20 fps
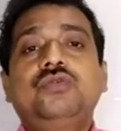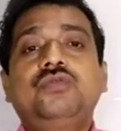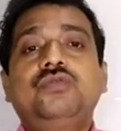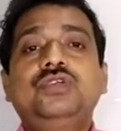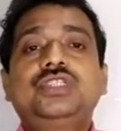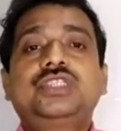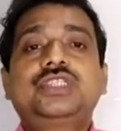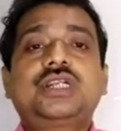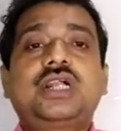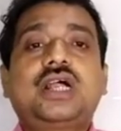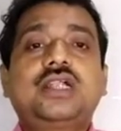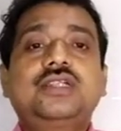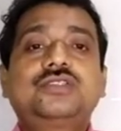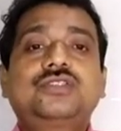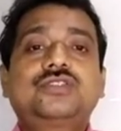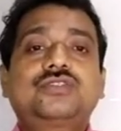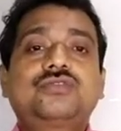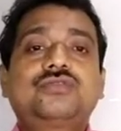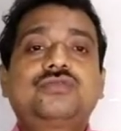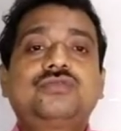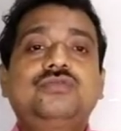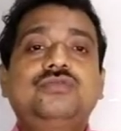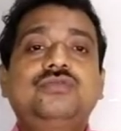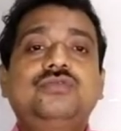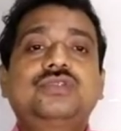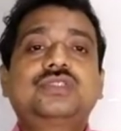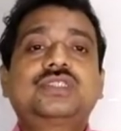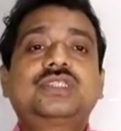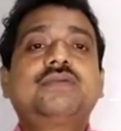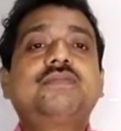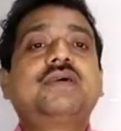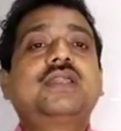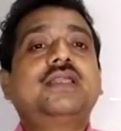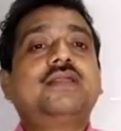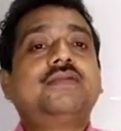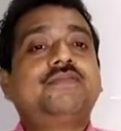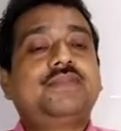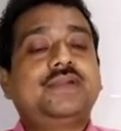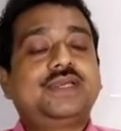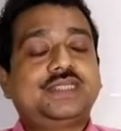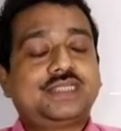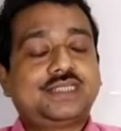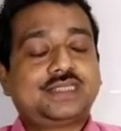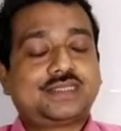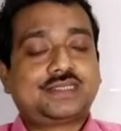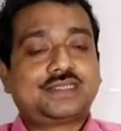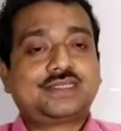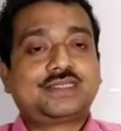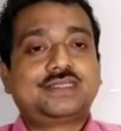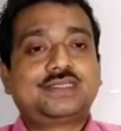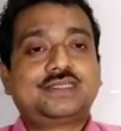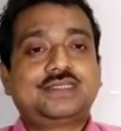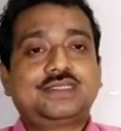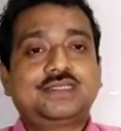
which runs through several pages.